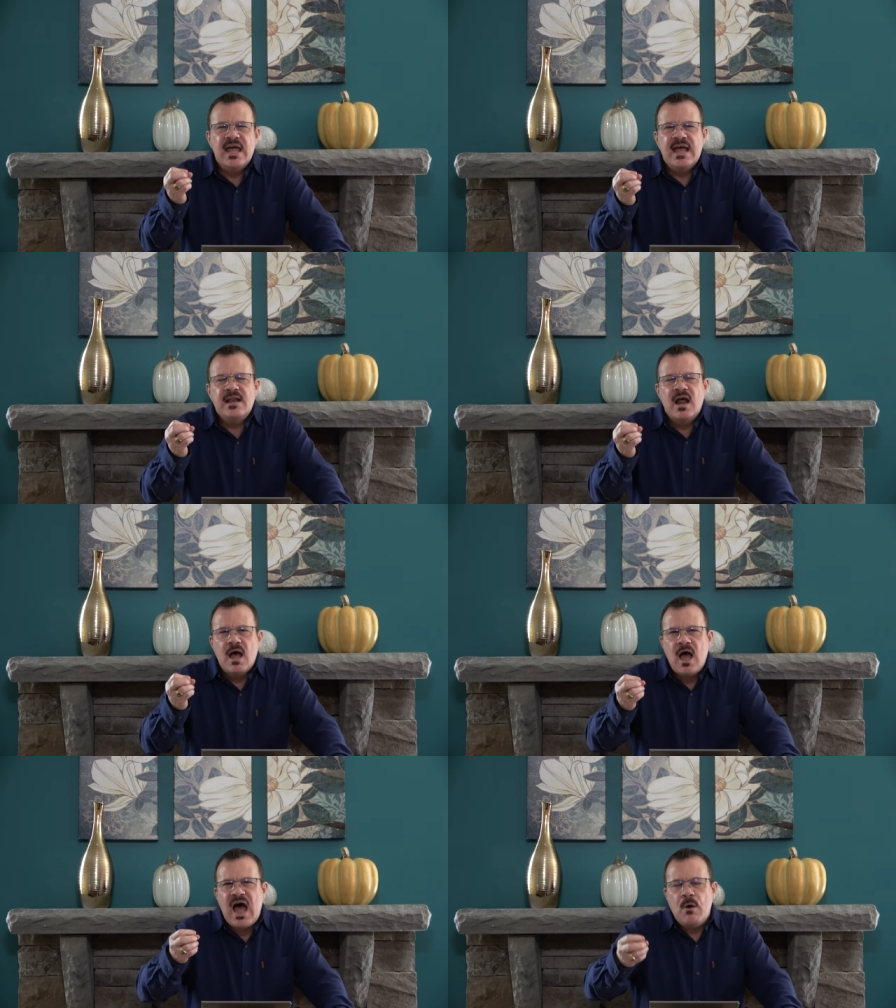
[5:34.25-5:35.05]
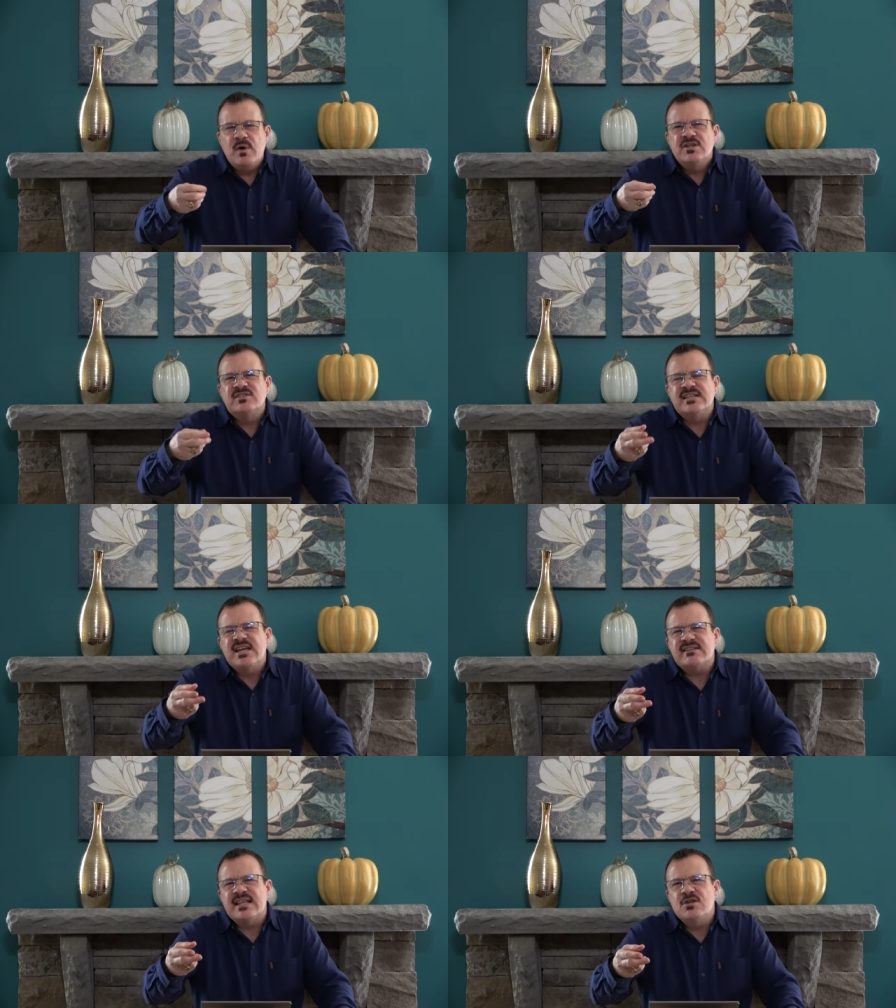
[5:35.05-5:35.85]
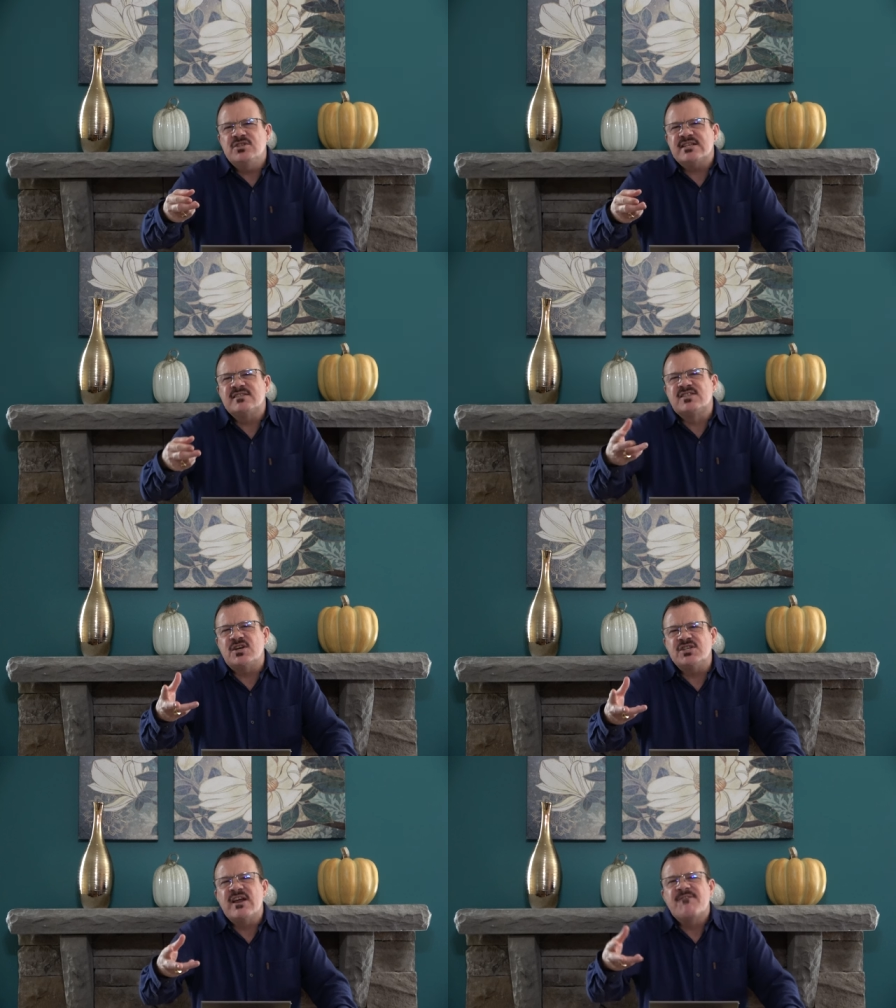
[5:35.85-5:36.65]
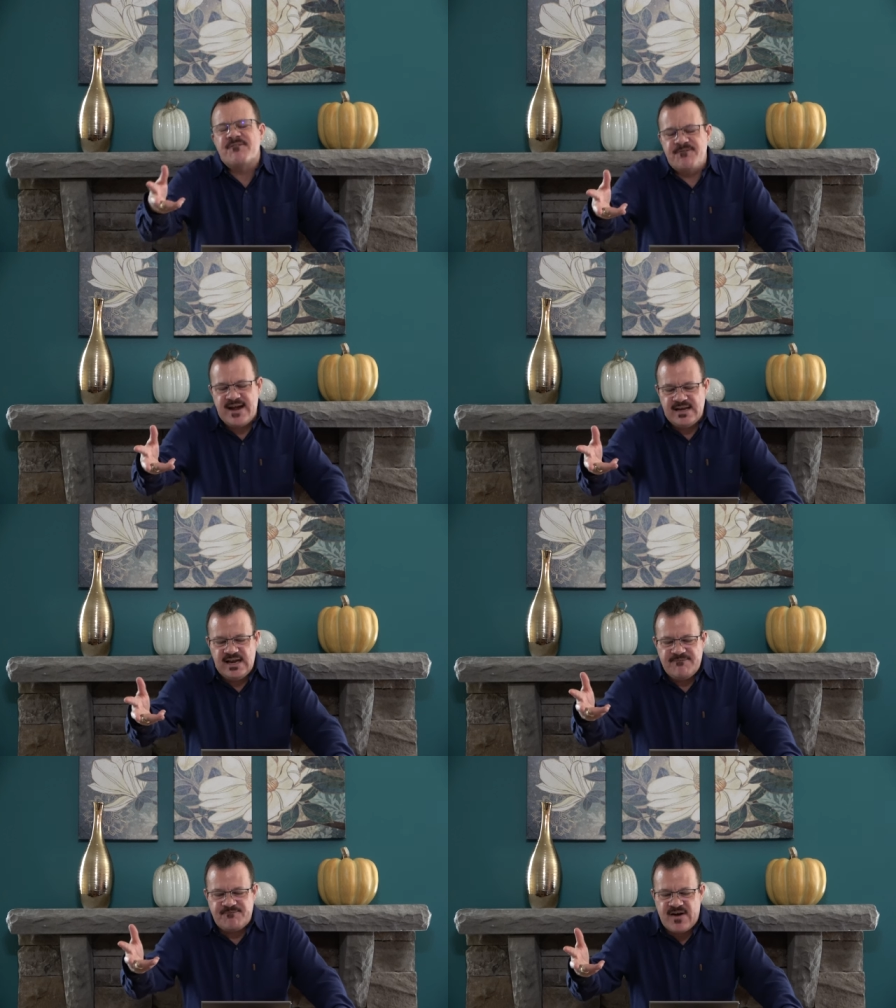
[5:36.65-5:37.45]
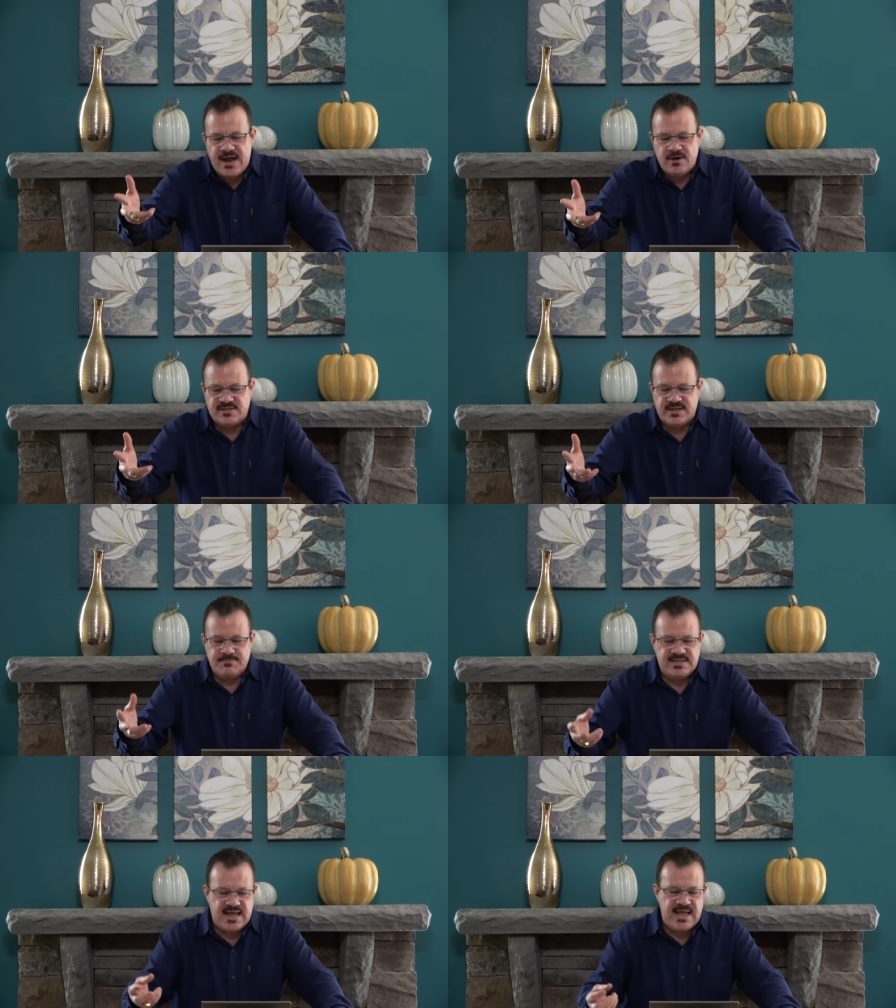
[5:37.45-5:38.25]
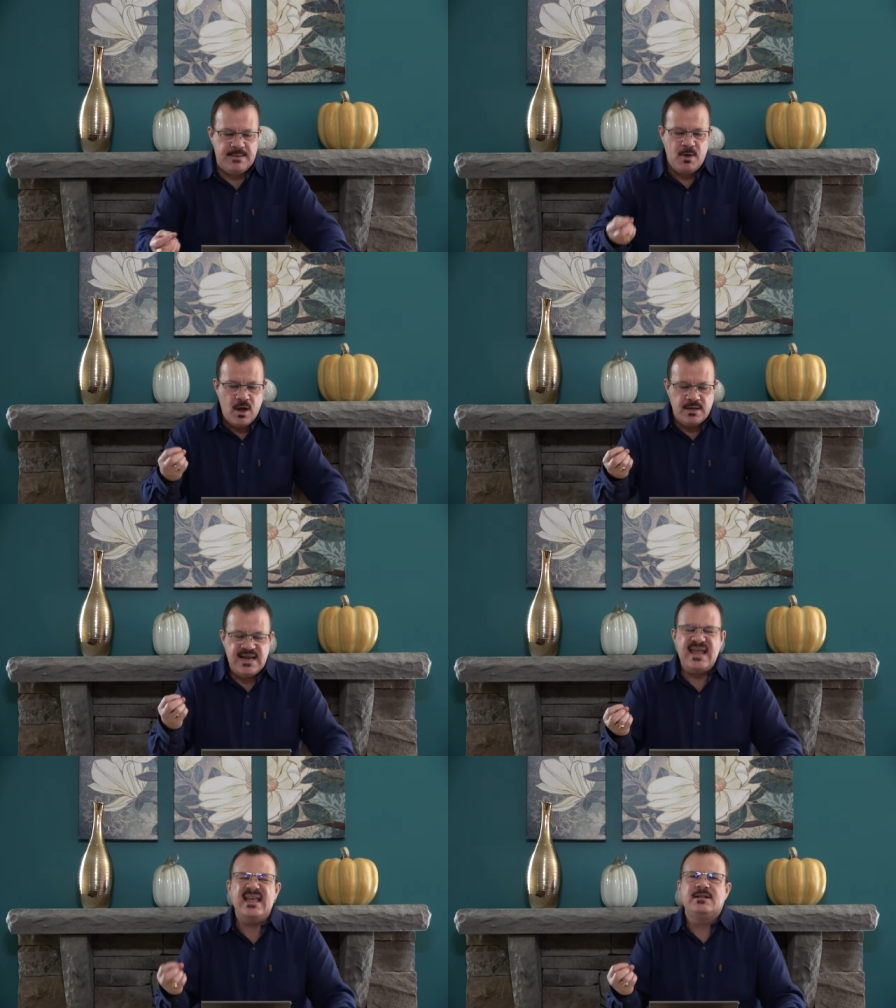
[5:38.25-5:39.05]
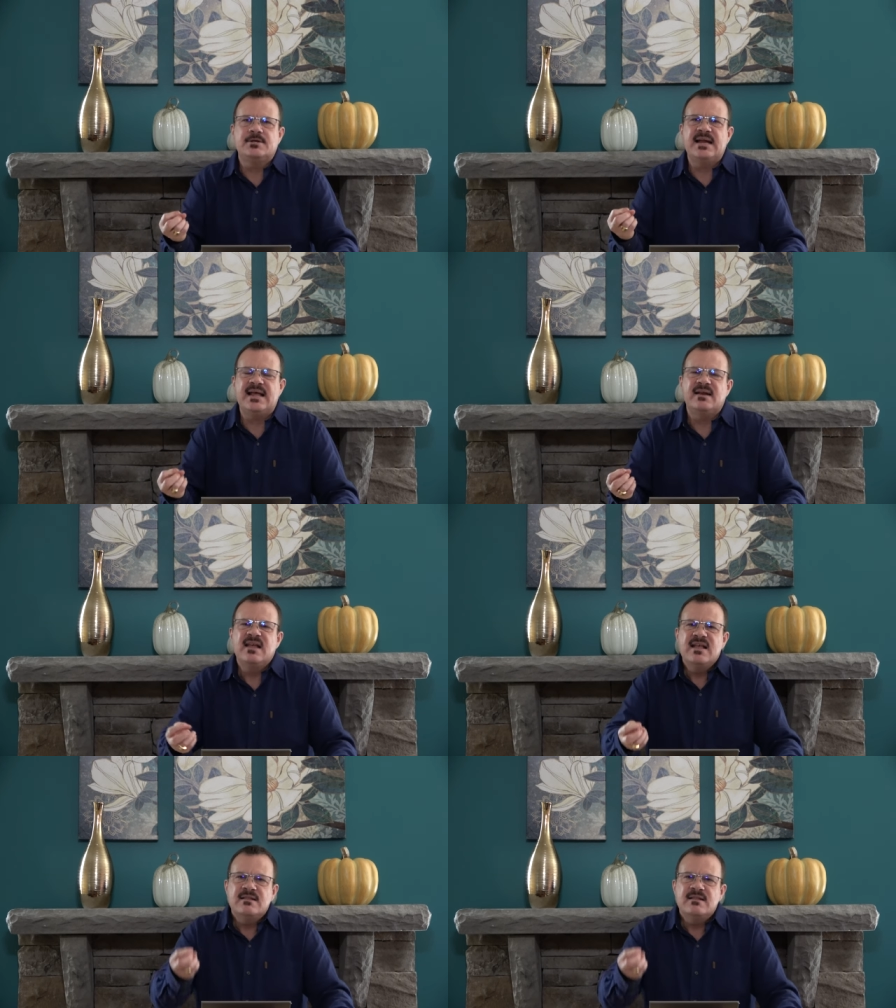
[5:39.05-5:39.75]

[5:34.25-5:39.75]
And I would suggest that you just search friendly fire sometime on the internet